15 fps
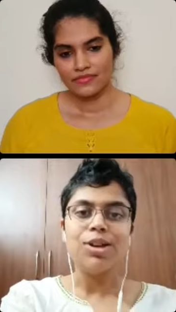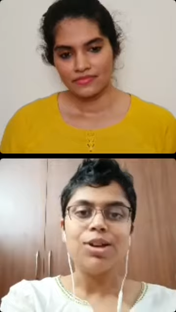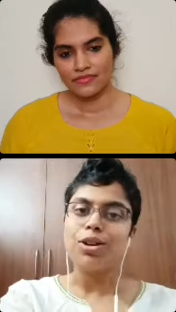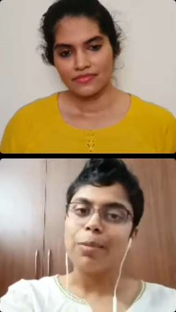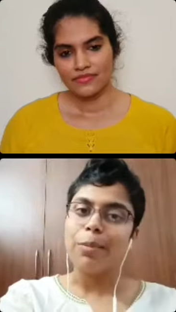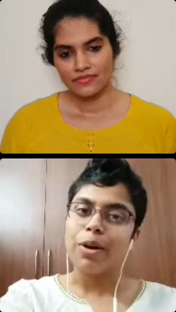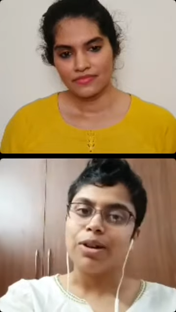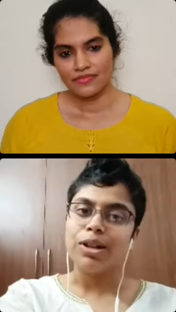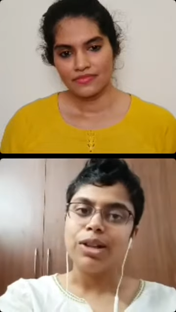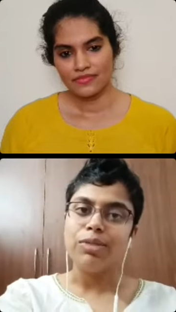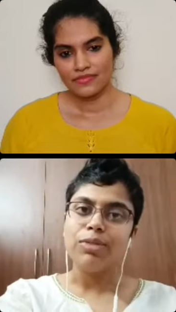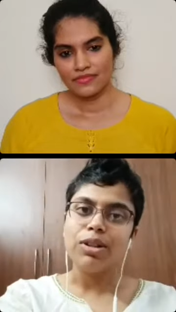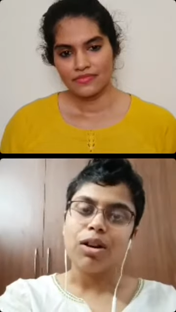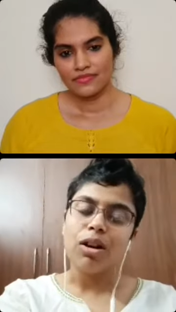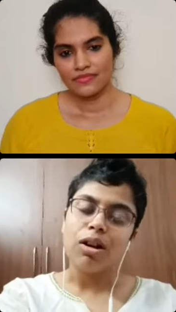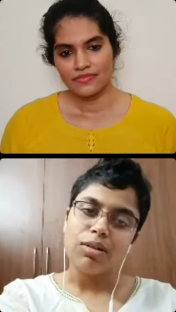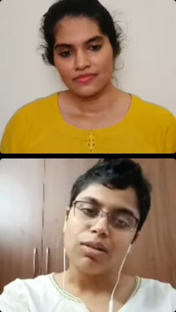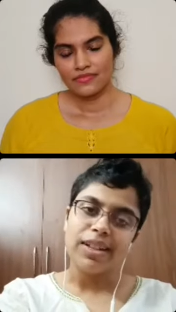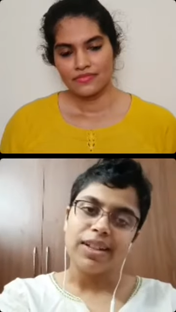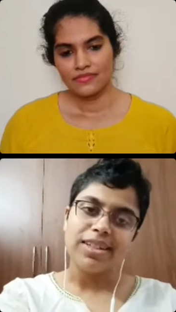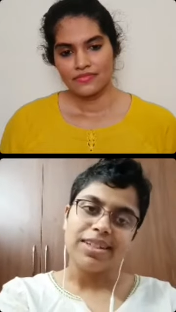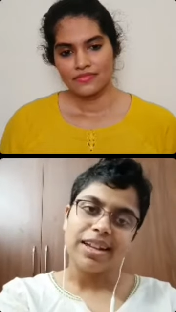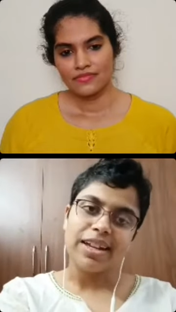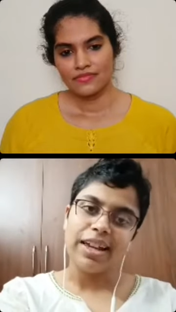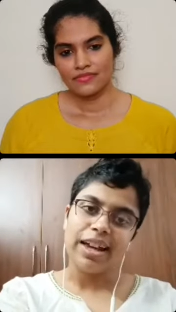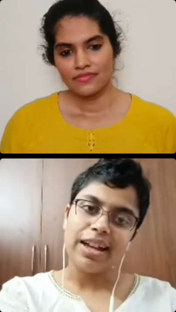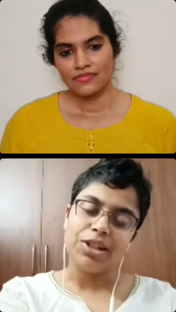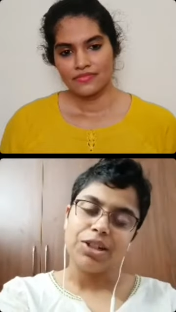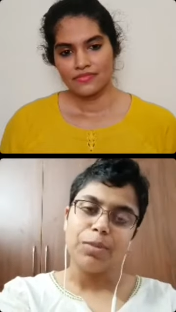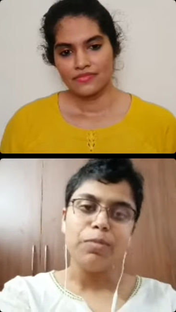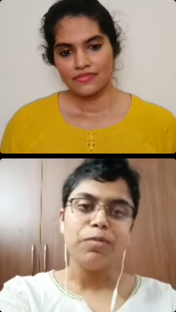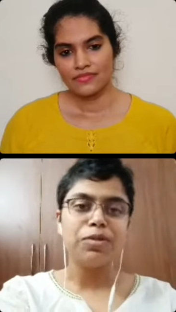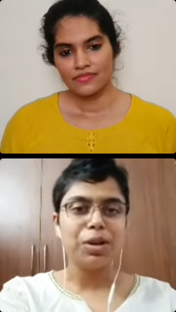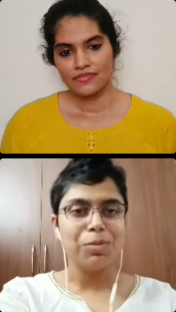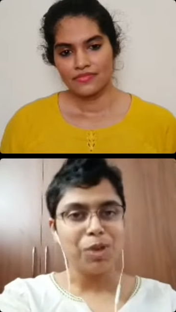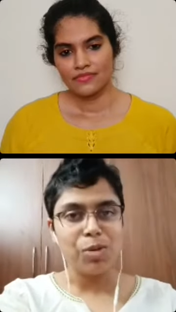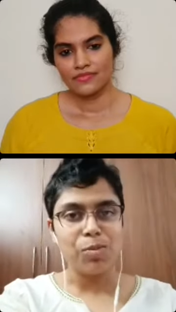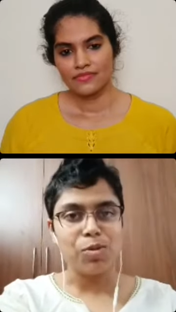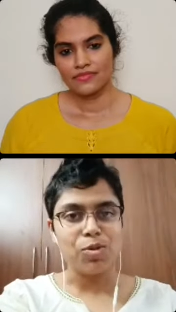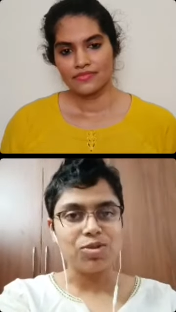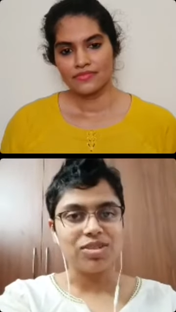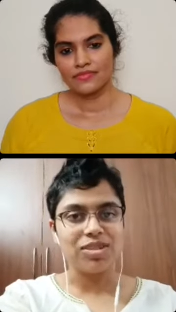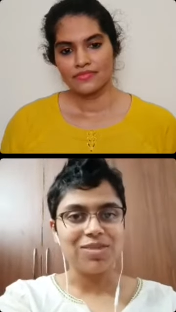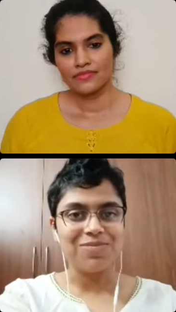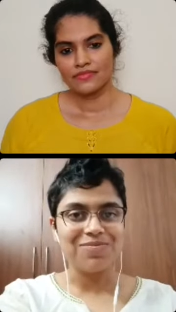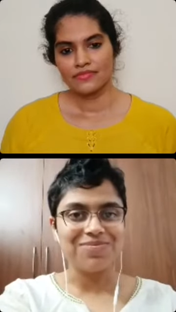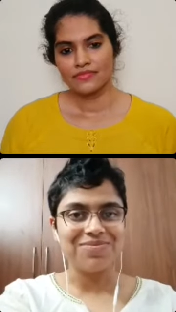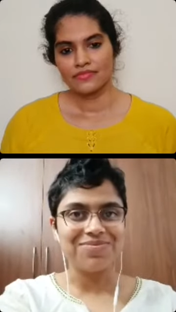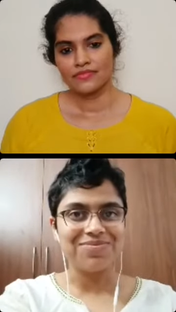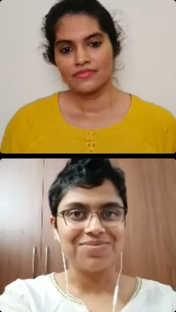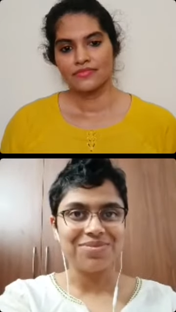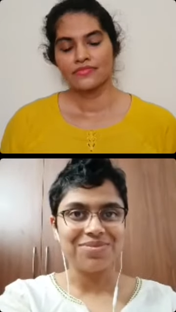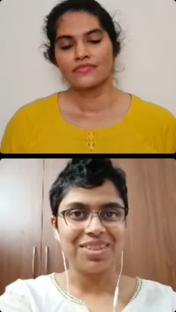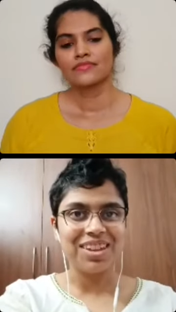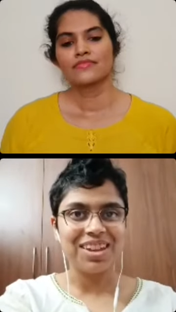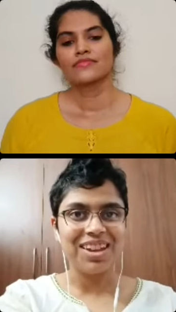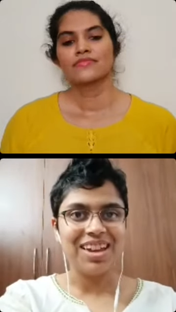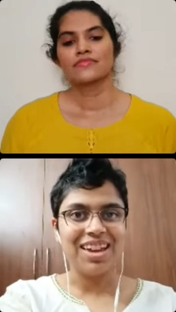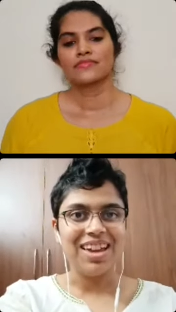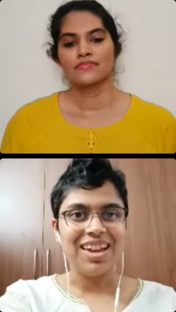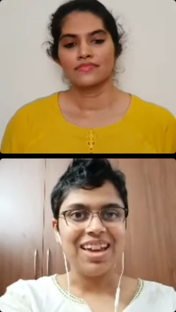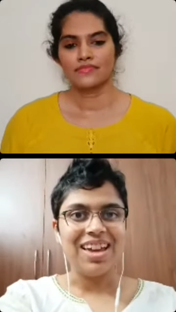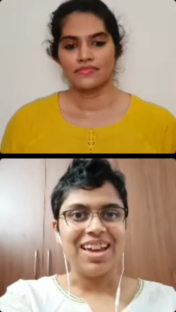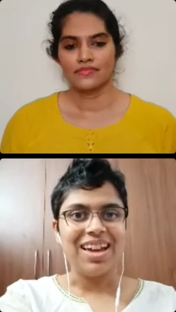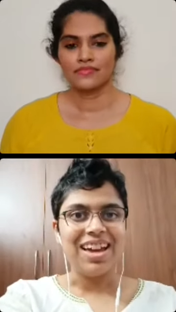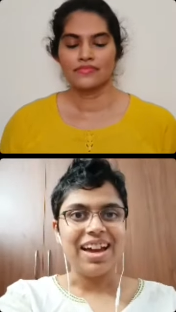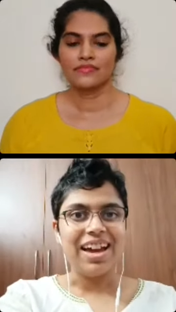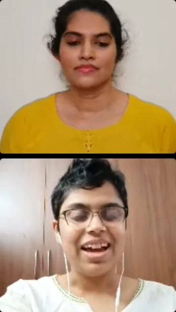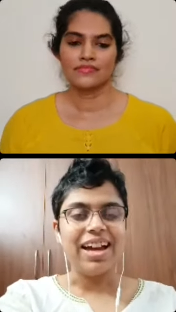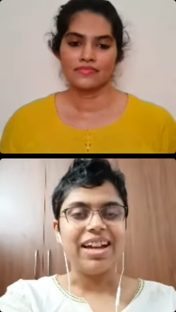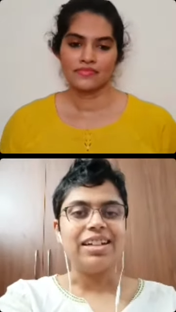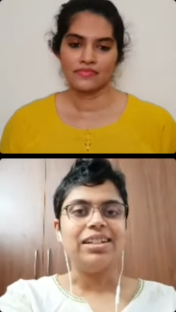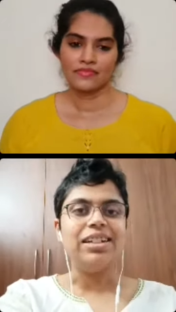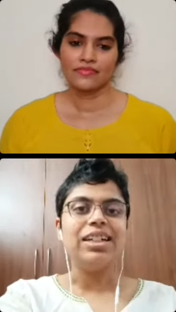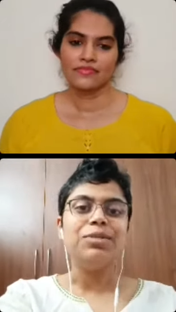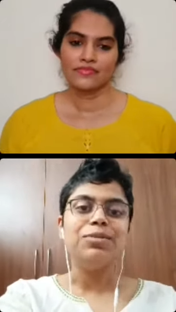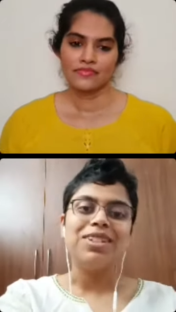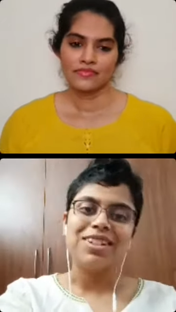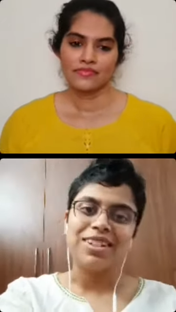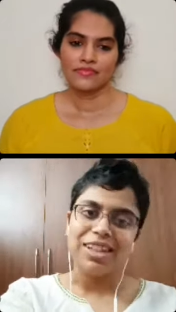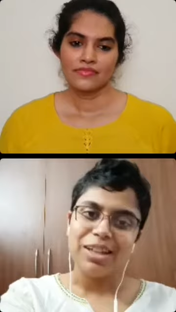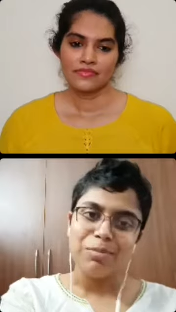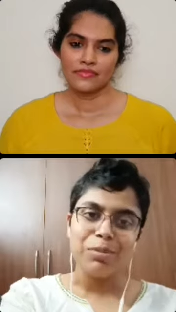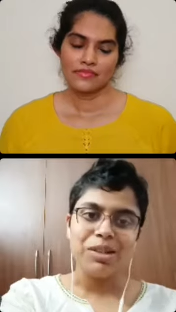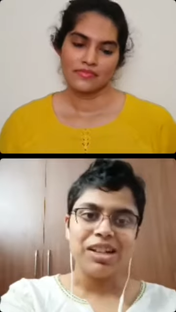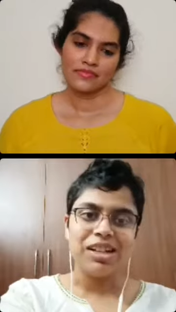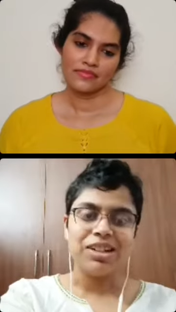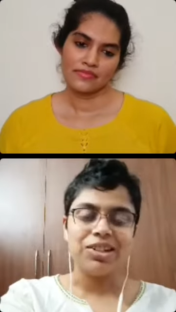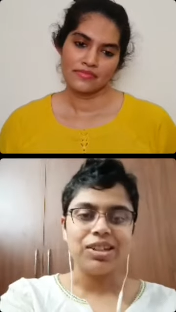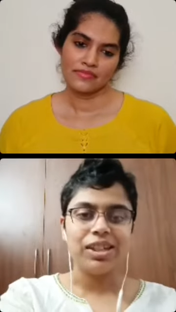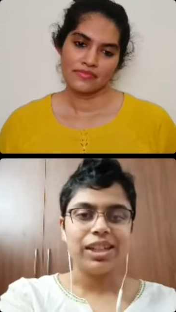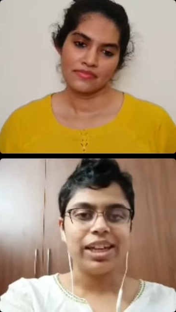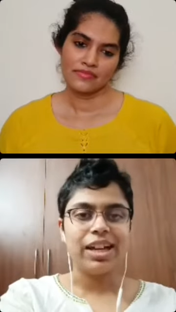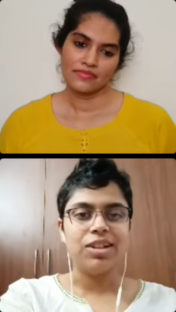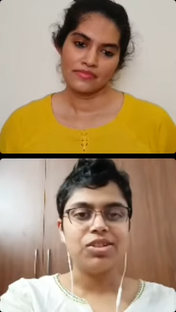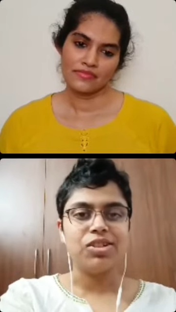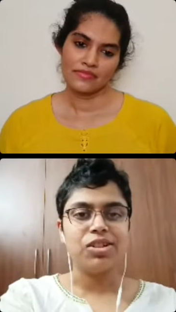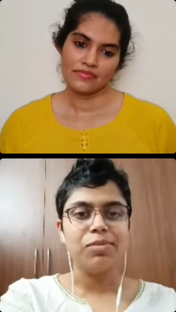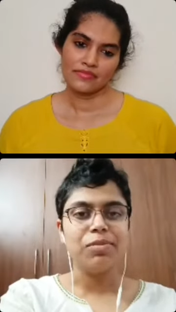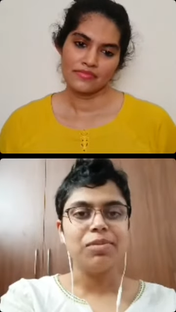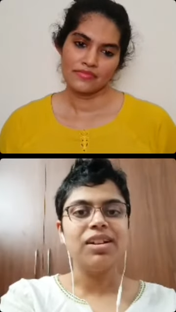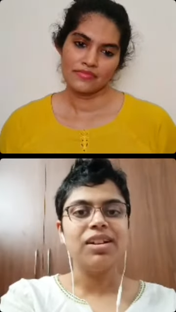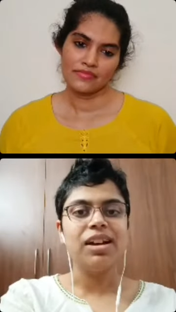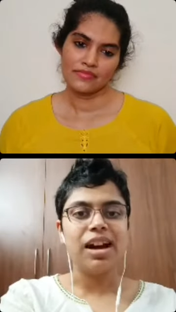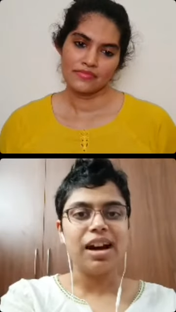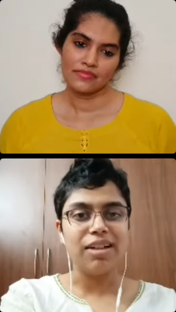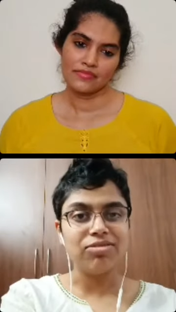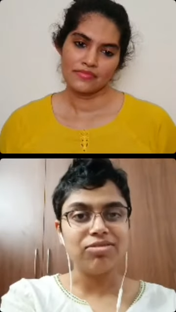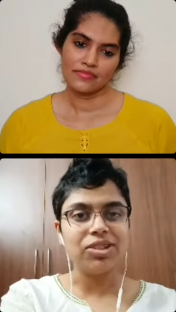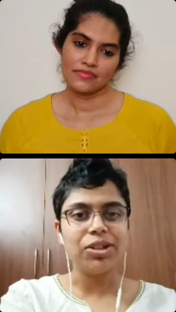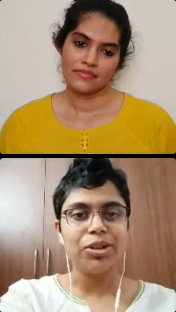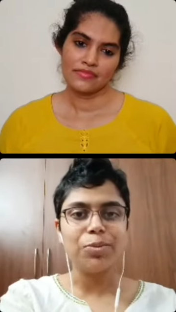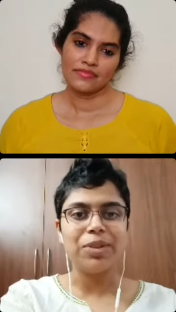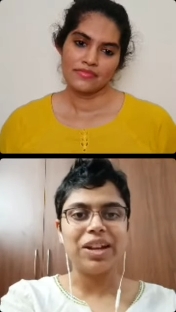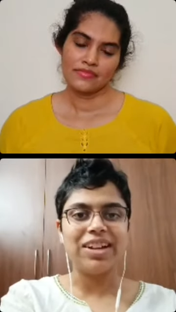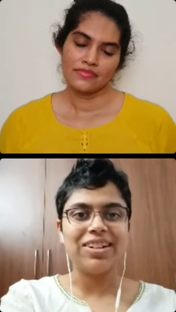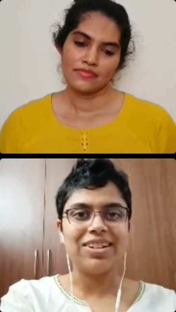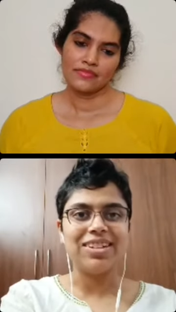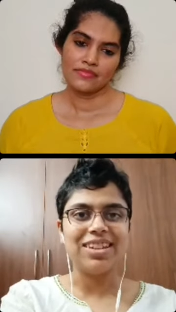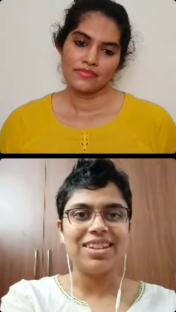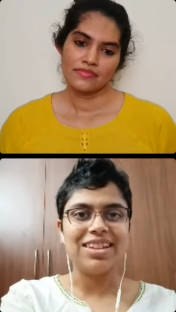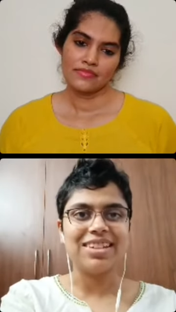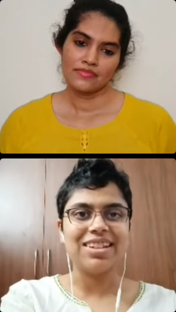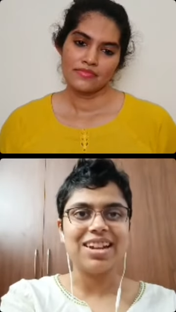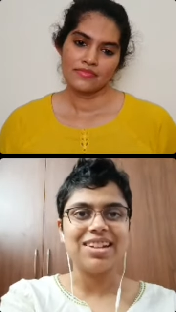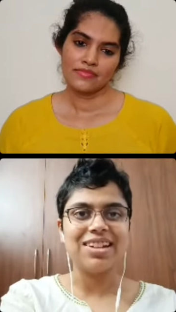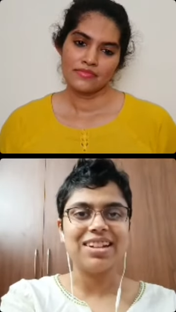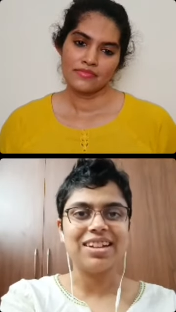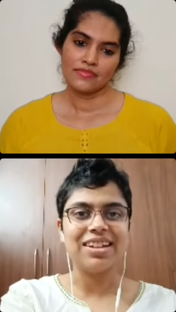Speaker 1: your body will always take calcium from your bones. Mm. And it will replenish the calcium after your pregnancy is done